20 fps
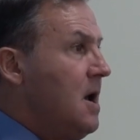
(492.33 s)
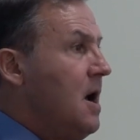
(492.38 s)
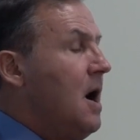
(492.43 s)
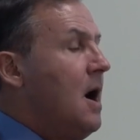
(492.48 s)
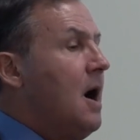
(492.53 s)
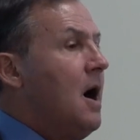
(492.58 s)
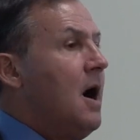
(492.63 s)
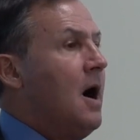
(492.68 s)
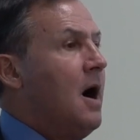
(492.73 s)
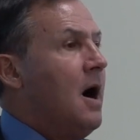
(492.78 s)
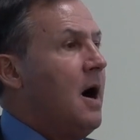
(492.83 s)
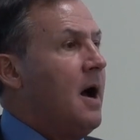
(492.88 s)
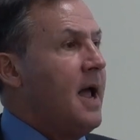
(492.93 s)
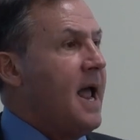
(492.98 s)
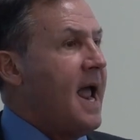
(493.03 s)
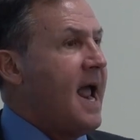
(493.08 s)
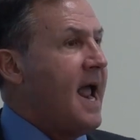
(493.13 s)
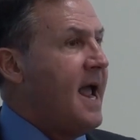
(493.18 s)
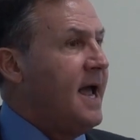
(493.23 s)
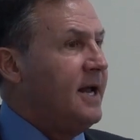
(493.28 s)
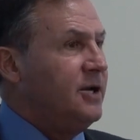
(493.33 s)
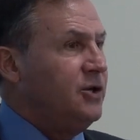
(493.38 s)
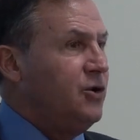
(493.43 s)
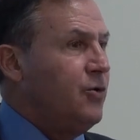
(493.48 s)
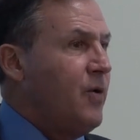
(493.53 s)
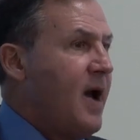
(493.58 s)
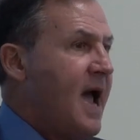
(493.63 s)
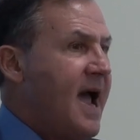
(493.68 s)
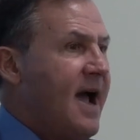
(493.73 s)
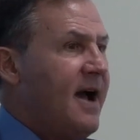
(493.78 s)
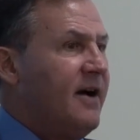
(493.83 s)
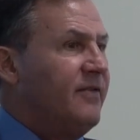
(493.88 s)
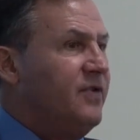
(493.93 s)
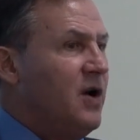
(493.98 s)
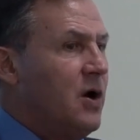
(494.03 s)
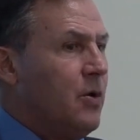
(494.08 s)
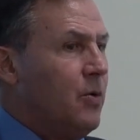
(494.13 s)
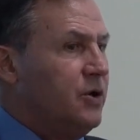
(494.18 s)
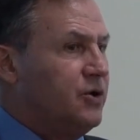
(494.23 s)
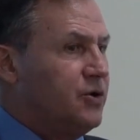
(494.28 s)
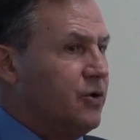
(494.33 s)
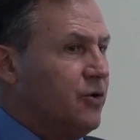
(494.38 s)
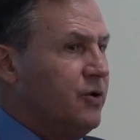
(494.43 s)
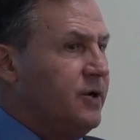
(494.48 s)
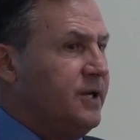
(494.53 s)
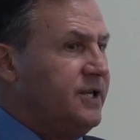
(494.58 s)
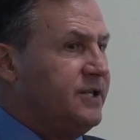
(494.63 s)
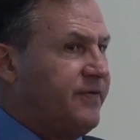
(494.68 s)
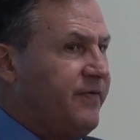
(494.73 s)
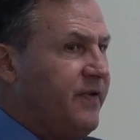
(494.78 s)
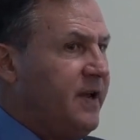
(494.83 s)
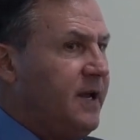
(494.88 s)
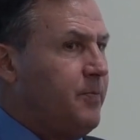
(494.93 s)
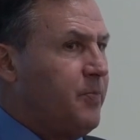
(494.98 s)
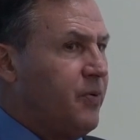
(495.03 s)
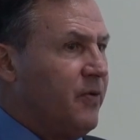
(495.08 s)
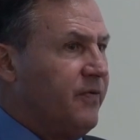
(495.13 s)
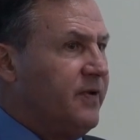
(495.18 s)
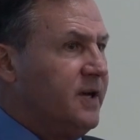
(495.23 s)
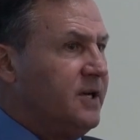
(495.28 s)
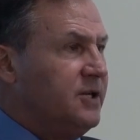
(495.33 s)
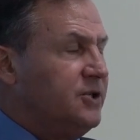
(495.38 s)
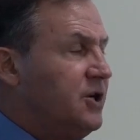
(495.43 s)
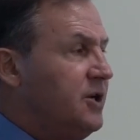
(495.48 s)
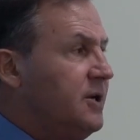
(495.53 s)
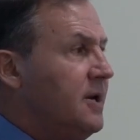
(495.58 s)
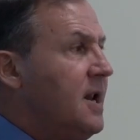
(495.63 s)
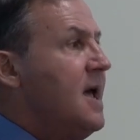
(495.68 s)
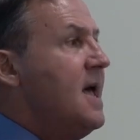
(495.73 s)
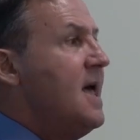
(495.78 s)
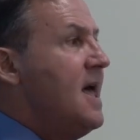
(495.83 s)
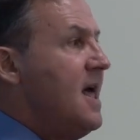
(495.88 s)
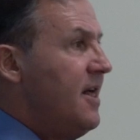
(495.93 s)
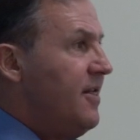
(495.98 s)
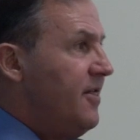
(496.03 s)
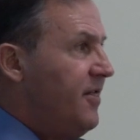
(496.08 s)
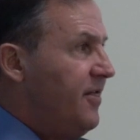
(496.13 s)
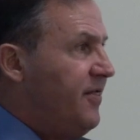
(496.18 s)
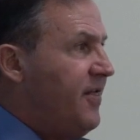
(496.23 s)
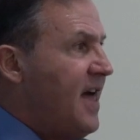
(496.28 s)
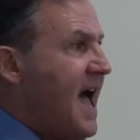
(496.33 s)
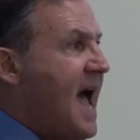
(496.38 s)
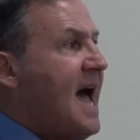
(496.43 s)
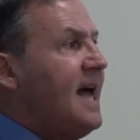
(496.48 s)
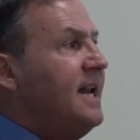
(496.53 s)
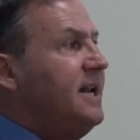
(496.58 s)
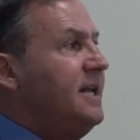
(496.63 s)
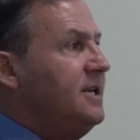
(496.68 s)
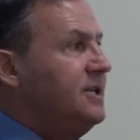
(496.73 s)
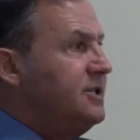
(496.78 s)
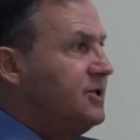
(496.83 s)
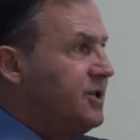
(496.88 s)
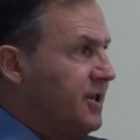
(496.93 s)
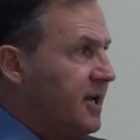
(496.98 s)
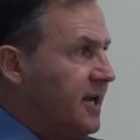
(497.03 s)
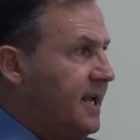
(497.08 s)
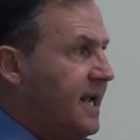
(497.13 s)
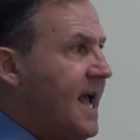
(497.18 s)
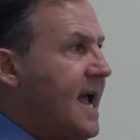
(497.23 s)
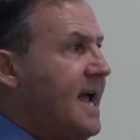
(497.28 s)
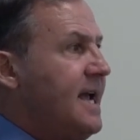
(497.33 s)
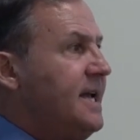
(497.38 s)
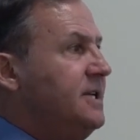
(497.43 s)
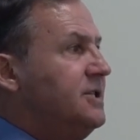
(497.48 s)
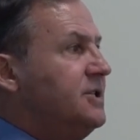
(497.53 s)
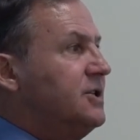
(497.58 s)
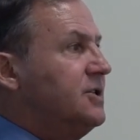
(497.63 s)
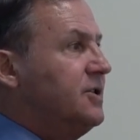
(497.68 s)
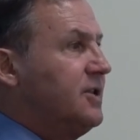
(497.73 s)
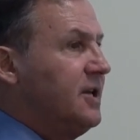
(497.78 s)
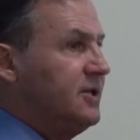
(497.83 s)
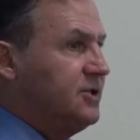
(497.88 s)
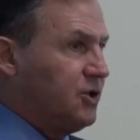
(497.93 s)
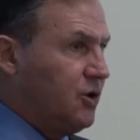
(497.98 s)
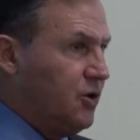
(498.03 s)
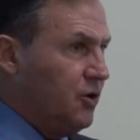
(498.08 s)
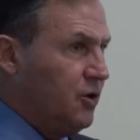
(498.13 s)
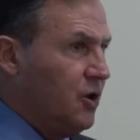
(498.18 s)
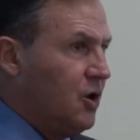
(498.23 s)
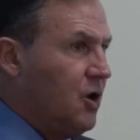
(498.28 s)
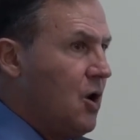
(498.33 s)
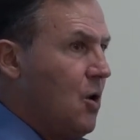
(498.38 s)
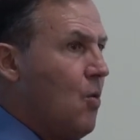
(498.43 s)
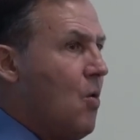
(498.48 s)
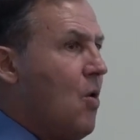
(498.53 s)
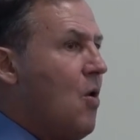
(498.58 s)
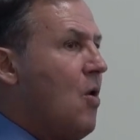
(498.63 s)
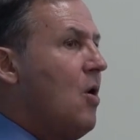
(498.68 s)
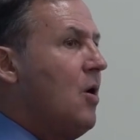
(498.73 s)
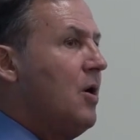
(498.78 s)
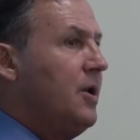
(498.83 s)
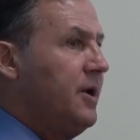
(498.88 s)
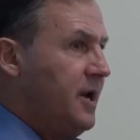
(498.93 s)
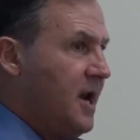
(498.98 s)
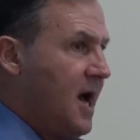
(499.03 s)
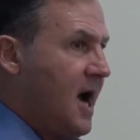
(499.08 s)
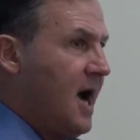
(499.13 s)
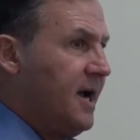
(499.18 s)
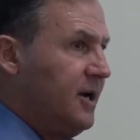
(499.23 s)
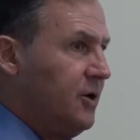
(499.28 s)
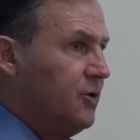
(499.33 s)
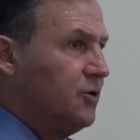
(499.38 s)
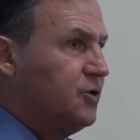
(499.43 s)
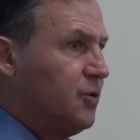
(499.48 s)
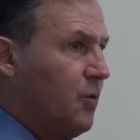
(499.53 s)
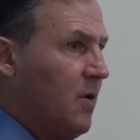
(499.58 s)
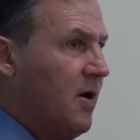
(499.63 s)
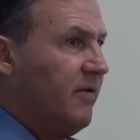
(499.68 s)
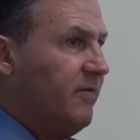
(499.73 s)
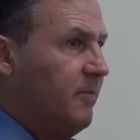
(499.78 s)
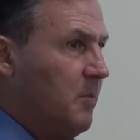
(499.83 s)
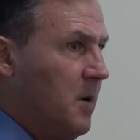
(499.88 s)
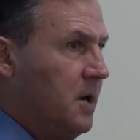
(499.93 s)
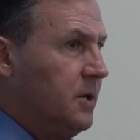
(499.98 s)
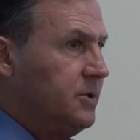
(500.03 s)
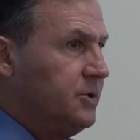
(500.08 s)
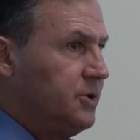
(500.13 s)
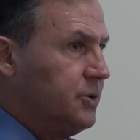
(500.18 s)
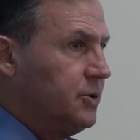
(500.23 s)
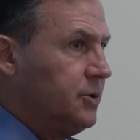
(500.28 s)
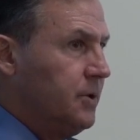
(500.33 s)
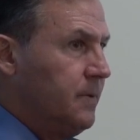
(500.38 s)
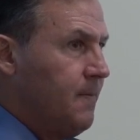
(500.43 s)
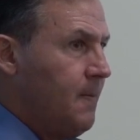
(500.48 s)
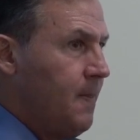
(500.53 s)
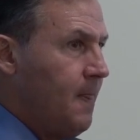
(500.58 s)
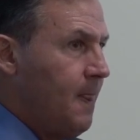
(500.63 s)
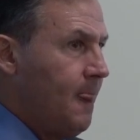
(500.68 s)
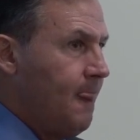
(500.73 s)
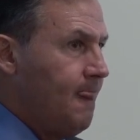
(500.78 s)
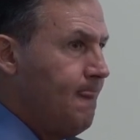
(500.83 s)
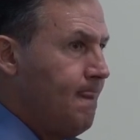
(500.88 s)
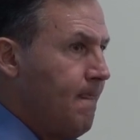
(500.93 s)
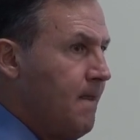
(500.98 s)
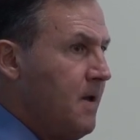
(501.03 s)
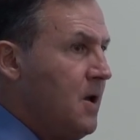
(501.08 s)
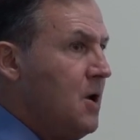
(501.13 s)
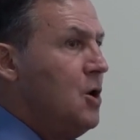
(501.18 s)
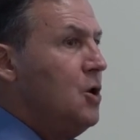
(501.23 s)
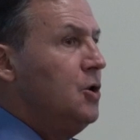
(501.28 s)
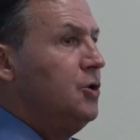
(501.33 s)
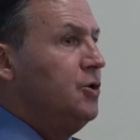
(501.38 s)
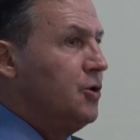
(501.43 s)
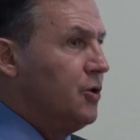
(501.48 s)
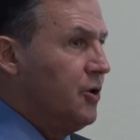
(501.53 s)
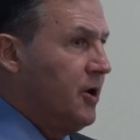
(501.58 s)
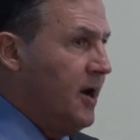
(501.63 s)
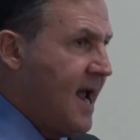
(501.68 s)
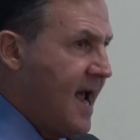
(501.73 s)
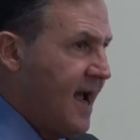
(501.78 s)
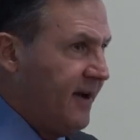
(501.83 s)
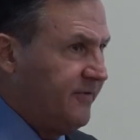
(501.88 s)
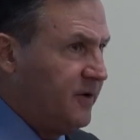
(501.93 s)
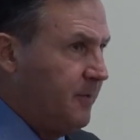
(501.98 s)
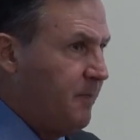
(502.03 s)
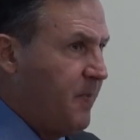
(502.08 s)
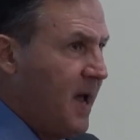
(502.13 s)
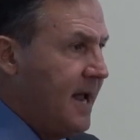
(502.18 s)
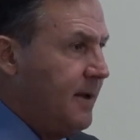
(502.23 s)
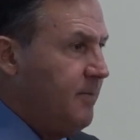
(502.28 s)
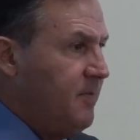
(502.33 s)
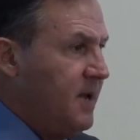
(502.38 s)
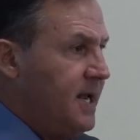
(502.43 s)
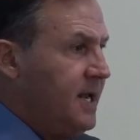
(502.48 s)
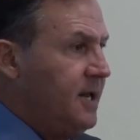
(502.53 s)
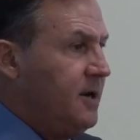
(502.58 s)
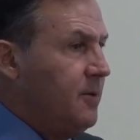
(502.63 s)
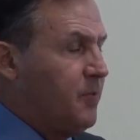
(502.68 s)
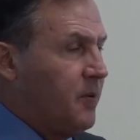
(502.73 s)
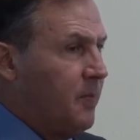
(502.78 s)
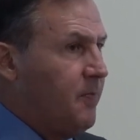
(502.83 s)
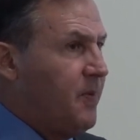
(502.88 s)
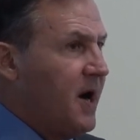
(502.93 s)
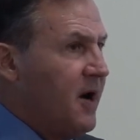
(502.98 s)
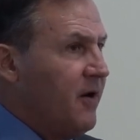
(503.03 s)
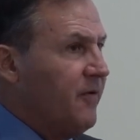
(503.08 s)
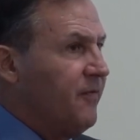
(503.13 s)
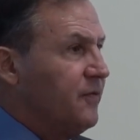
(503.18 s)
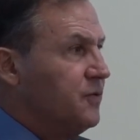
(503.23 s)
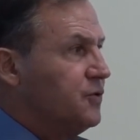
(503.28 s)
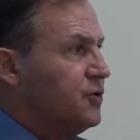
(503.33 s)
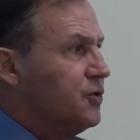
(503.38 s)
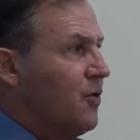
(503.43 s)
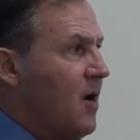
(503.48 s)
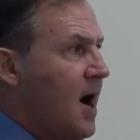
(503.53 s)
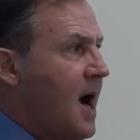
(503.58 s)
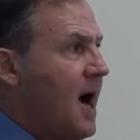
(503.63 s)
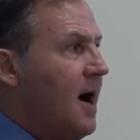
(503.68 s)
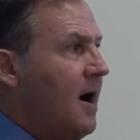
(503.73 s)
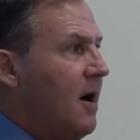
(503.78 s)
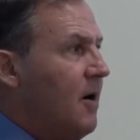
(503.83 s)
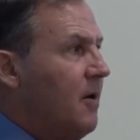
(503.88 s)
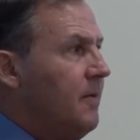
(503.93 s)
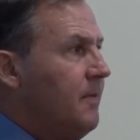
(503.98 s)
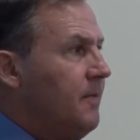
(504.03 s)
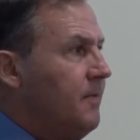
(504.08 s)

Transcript: and you have no attorney's fee provision, that is the case that's going to go on 9 or 12 months. You're going to have to pay me to prepare for trial,